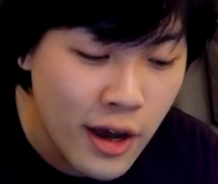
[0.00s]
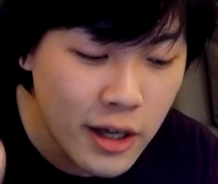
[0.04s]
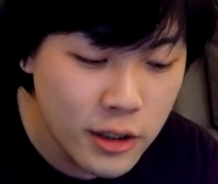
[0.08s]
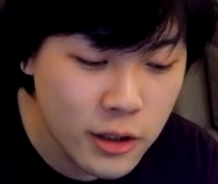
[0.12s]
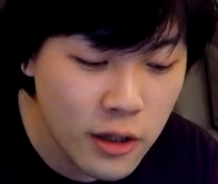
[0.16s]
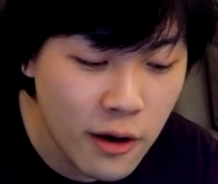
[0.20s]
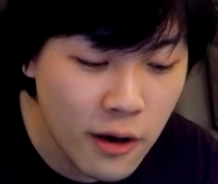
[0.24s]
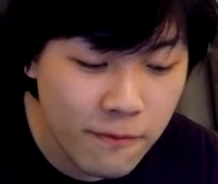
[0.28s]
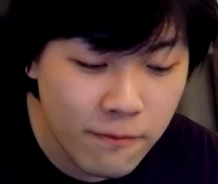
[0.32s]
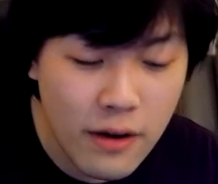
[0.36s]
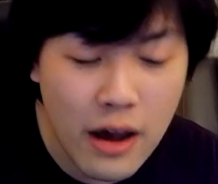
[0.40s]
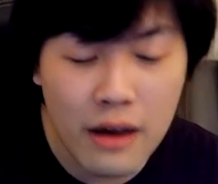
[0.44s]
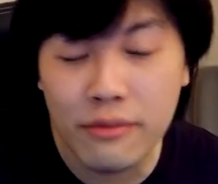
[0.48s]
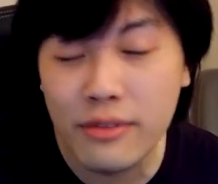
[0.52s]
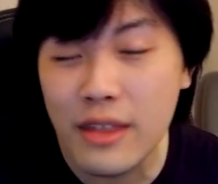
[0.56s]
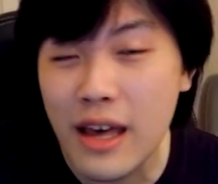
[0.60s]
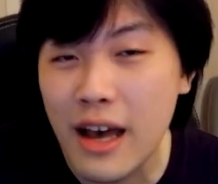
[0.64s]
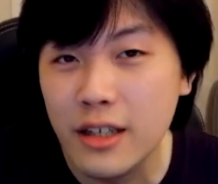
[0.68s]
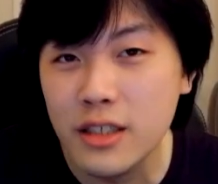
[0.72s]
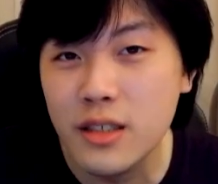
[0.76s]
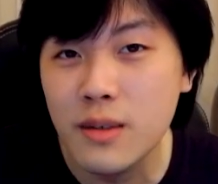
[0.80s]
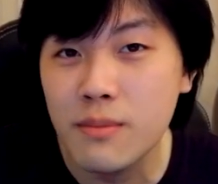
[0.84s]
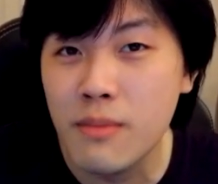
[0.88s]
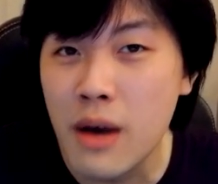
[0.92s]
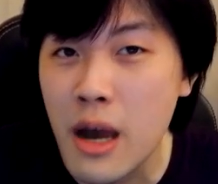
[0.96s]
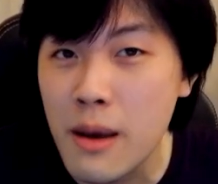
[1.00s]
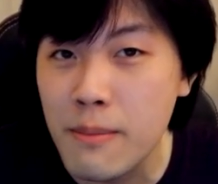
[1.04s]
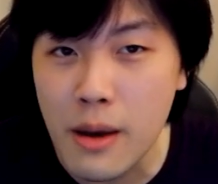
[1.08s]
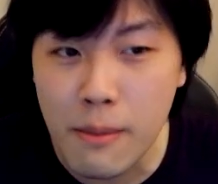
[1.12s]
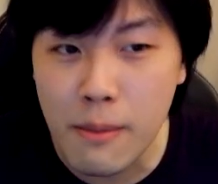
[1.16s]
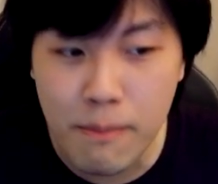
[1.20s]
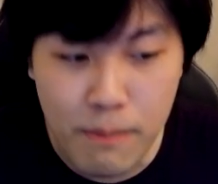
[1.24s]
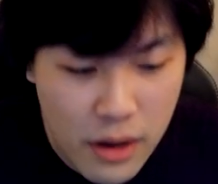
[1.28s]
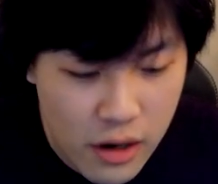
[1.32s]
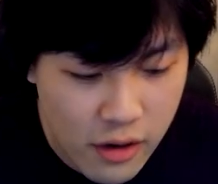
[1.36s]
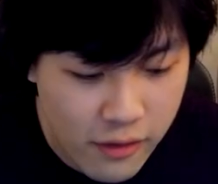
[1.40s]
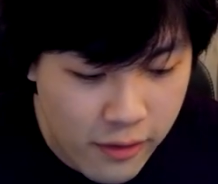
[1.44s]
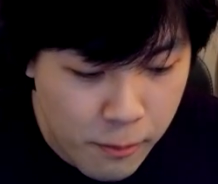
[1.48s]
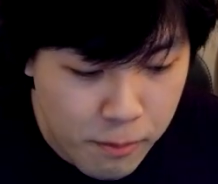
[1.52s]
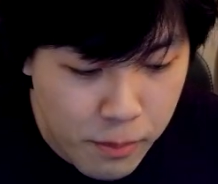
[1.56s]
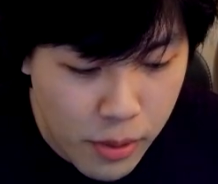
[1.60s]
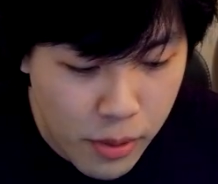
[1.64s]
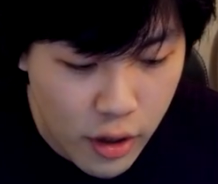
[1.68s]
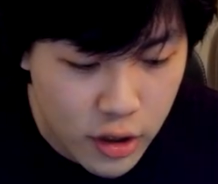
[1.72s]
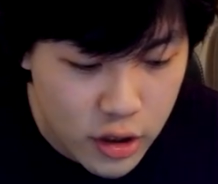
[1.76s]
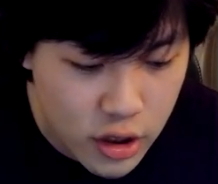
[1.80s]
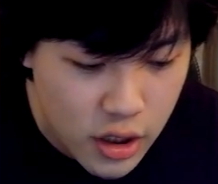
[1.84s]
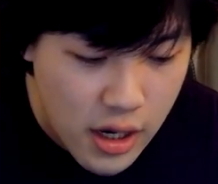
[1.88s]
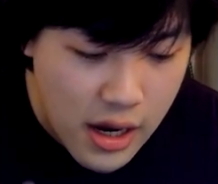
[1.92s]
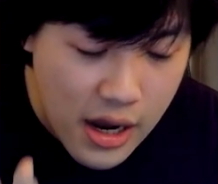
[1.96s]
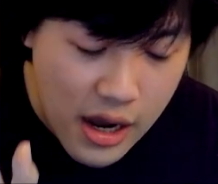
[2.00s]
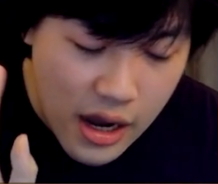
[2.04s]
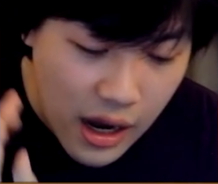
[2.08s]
Top 5,000 might be a bit of a push.